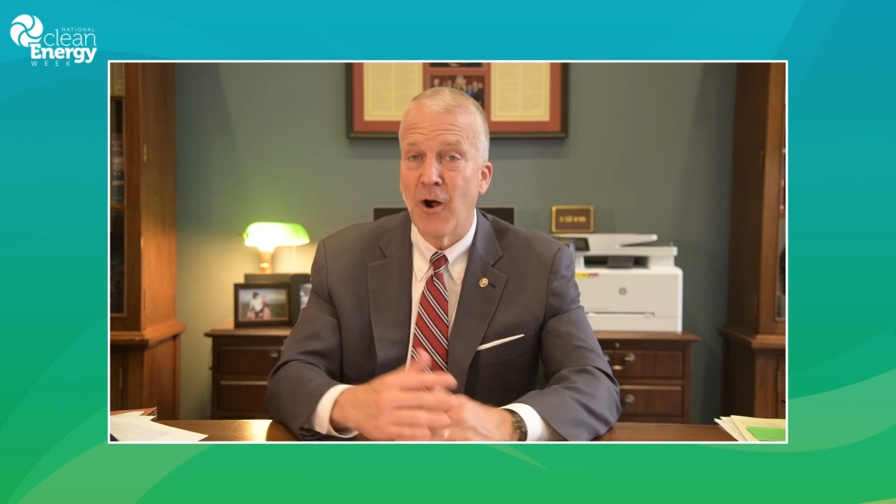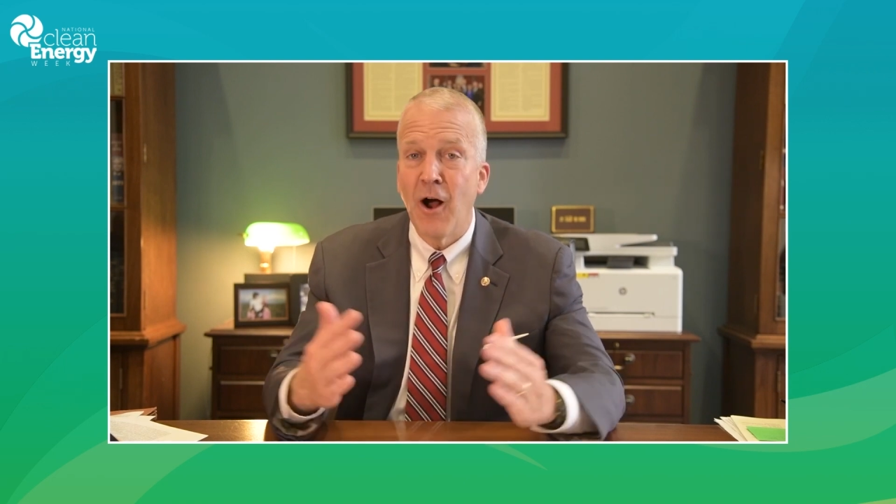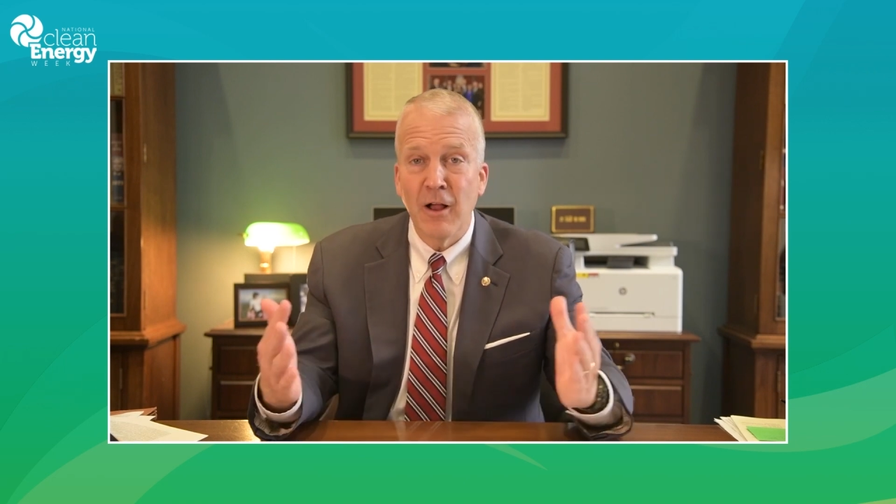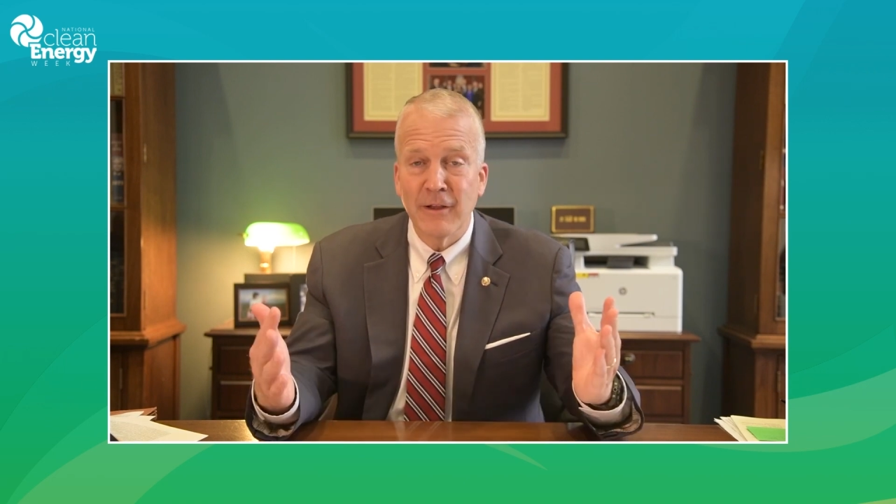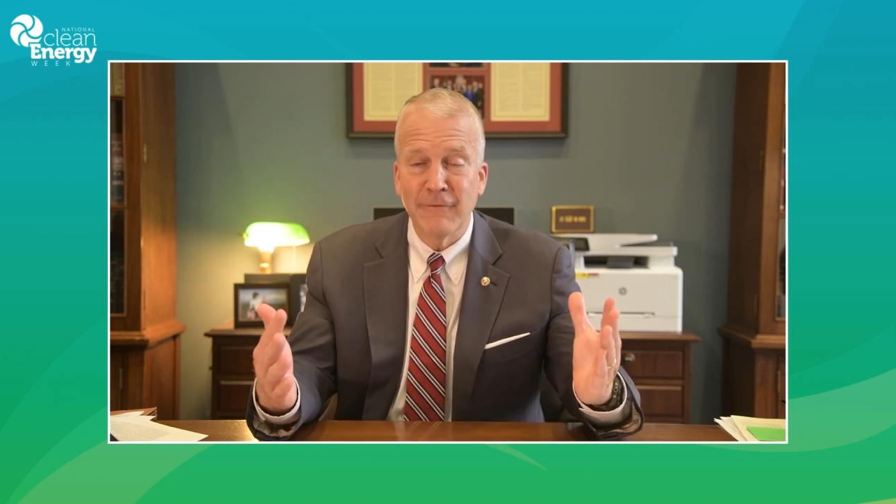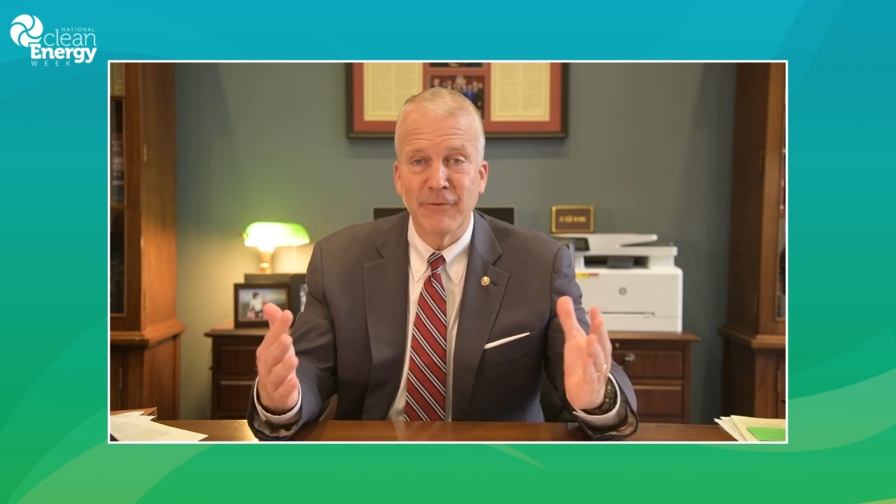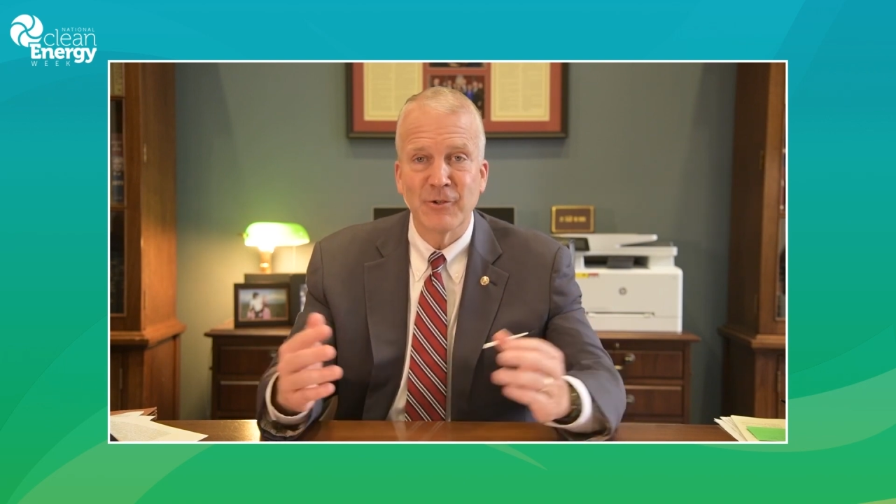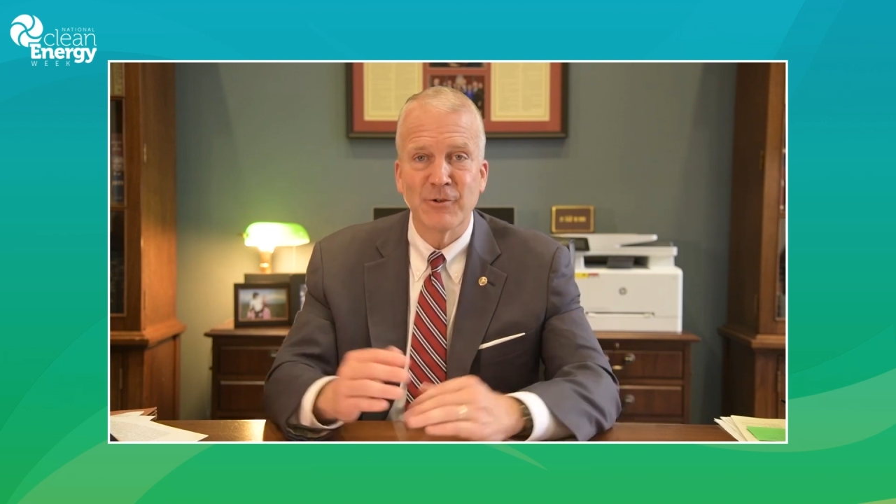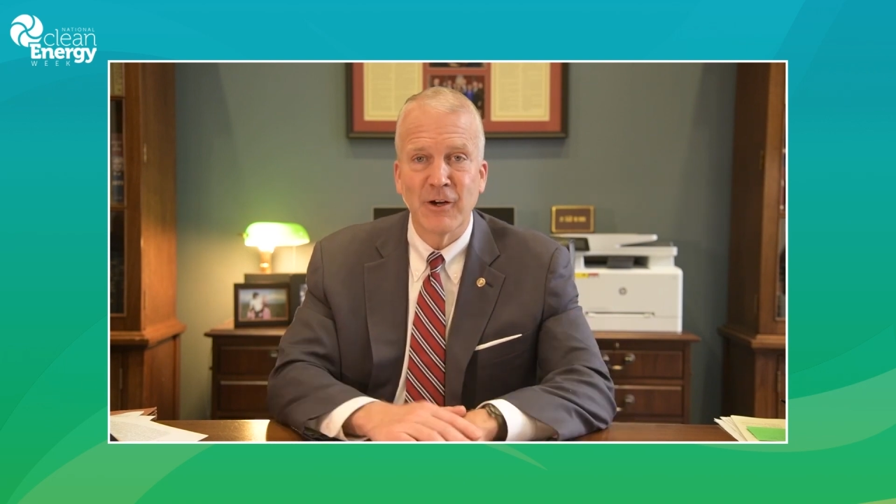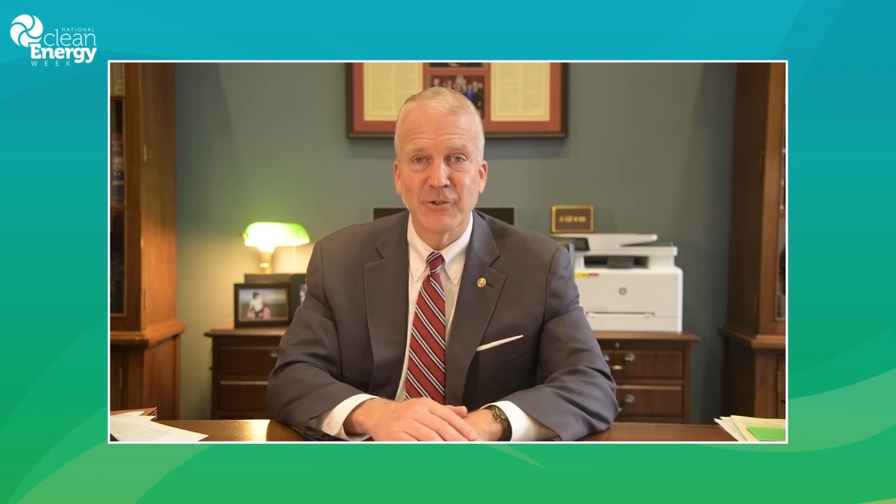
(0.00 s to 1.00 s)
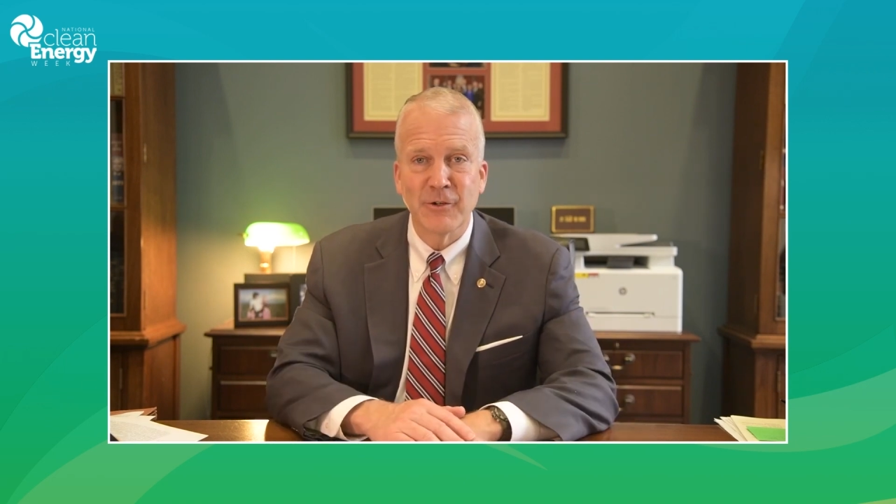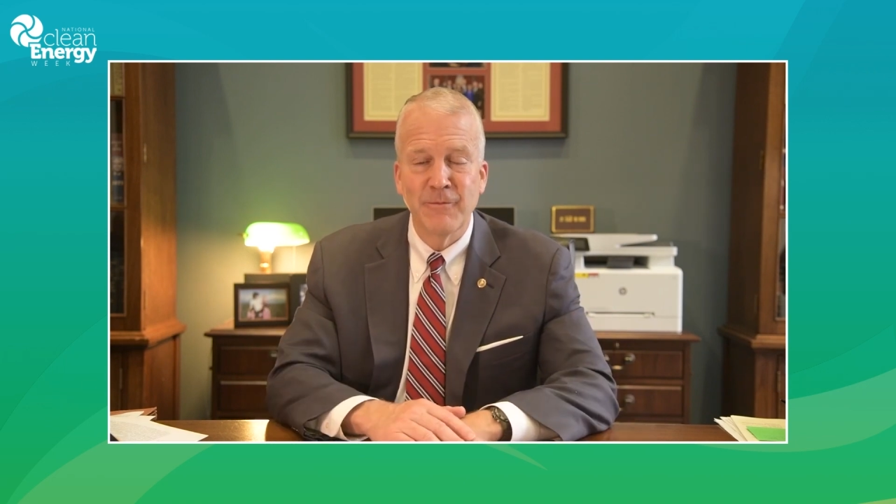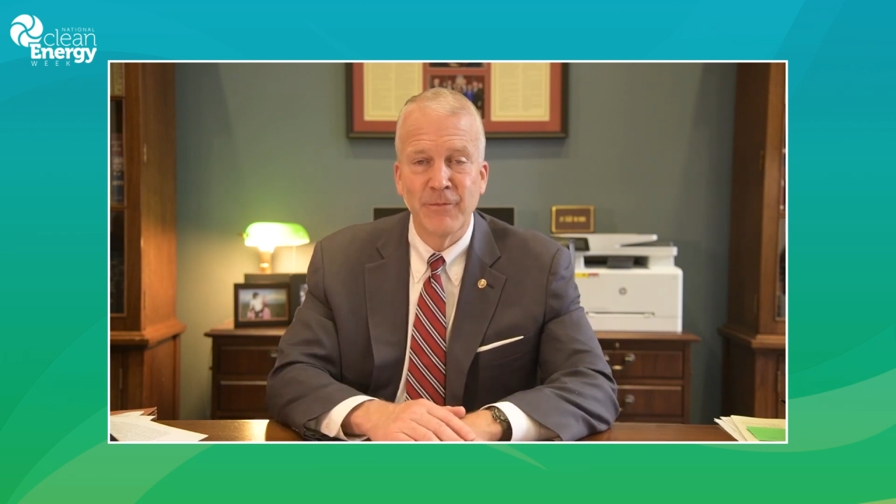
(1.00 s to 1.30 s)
all infrastructure.